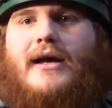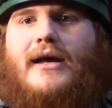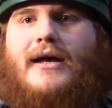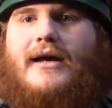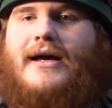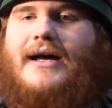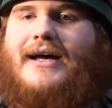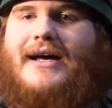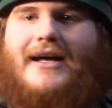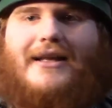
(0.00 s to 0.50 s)

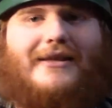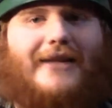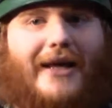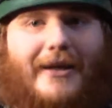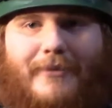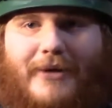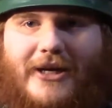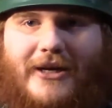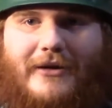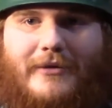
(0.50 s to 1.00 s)
A lot
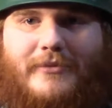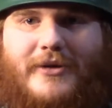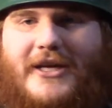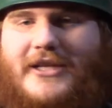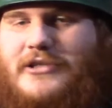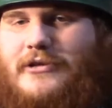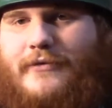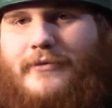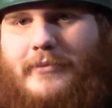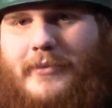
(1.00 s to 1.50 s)
of my Gundam
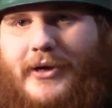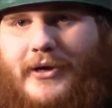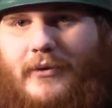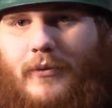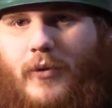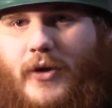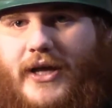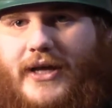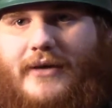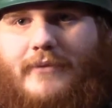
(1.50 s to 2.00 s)
kits are from
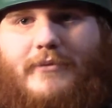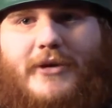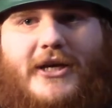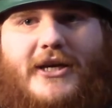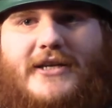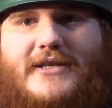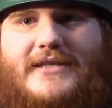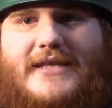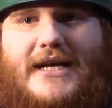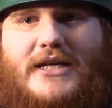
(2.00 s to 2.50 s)
Gundam Wing
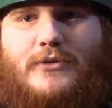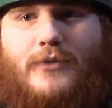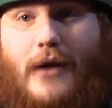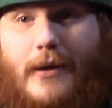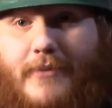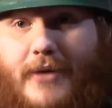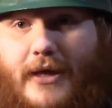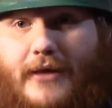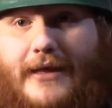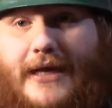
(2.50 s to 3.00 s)
because that's
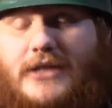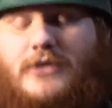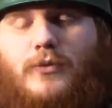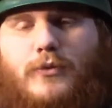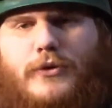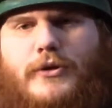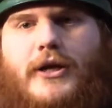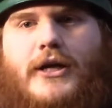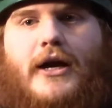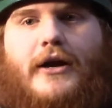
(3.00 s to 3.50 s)
what that's
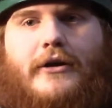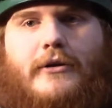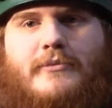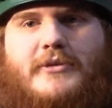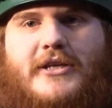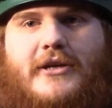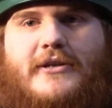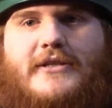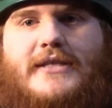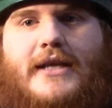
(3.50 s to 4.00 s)
the Gundam
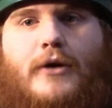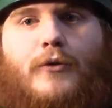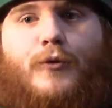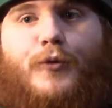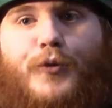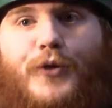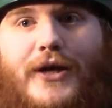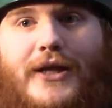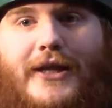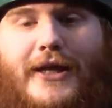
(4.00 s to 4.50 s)
series that I
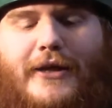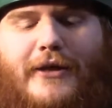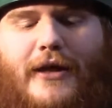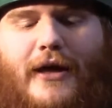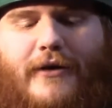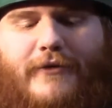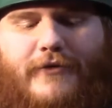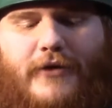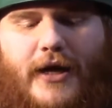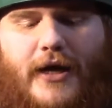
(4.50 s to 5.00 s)
really love.